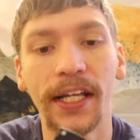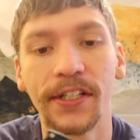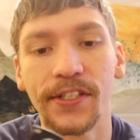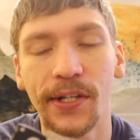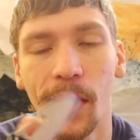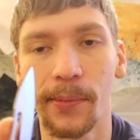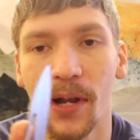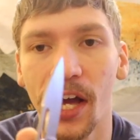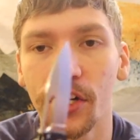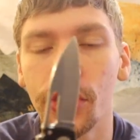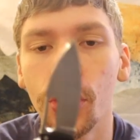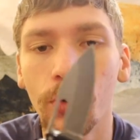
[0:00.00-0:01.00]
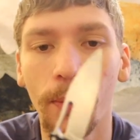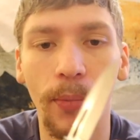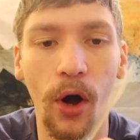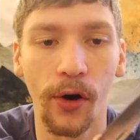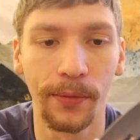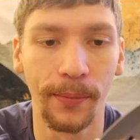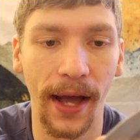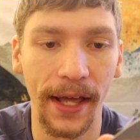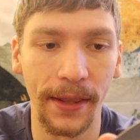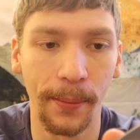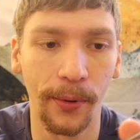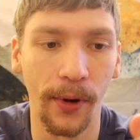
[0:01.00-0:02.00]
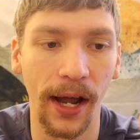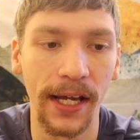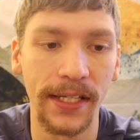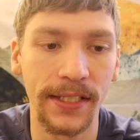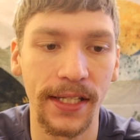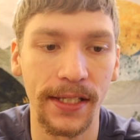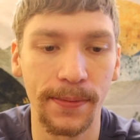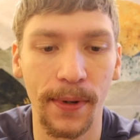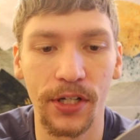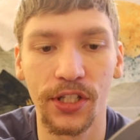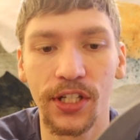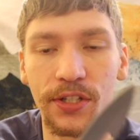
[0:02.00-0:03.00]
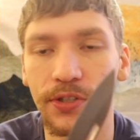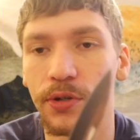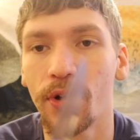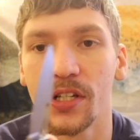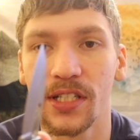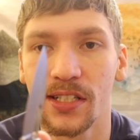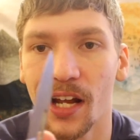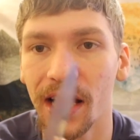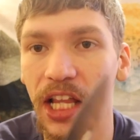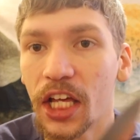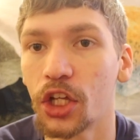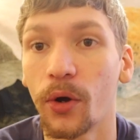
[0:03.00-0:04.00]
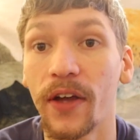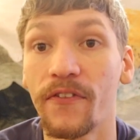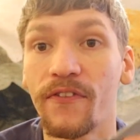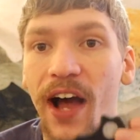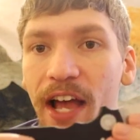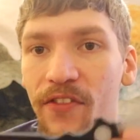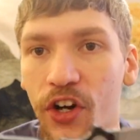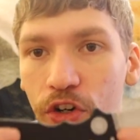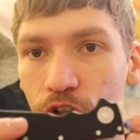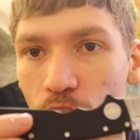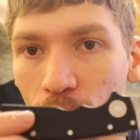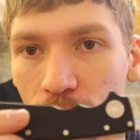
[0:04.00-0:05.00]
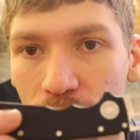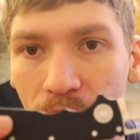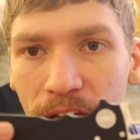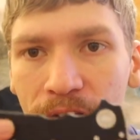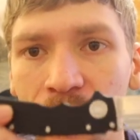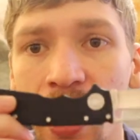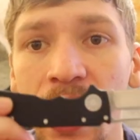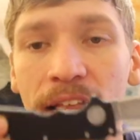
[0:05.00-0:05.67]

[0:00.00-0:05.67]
And so I'm not too appalled by the price, especially so long as it's not like, you know, a $500 knife.